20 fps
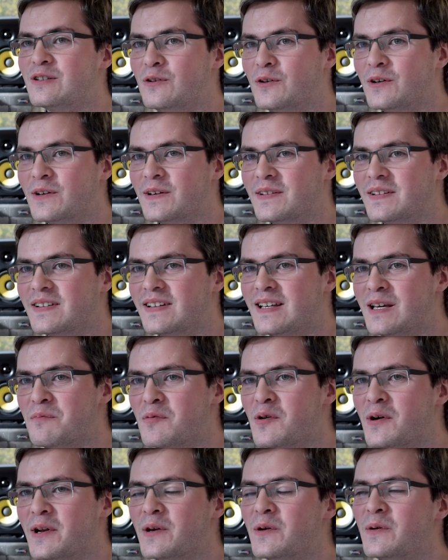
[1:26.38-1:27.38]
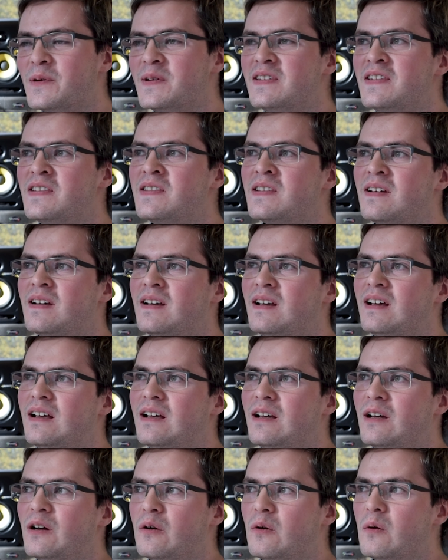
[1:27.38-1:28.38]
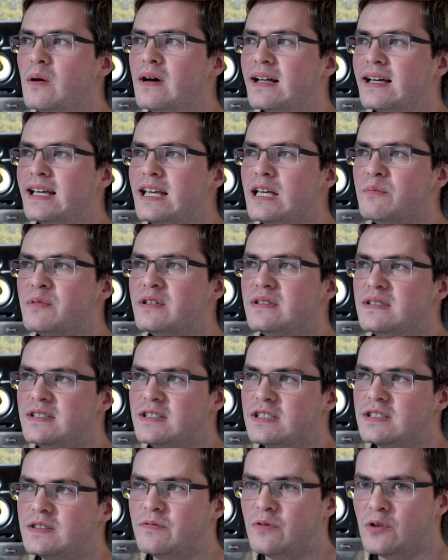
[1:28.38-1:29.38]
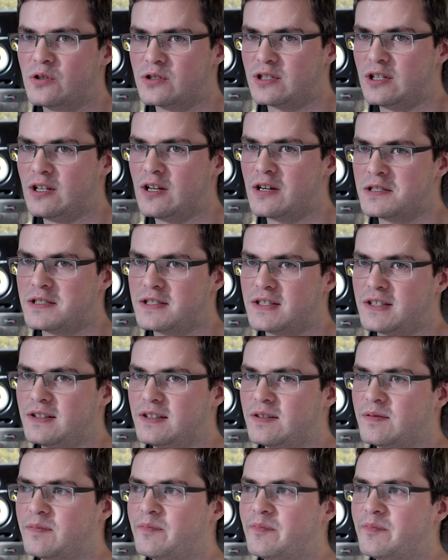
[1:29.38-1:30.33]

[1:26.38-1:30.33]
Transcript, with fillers: to look at game audio is when a game is first launched,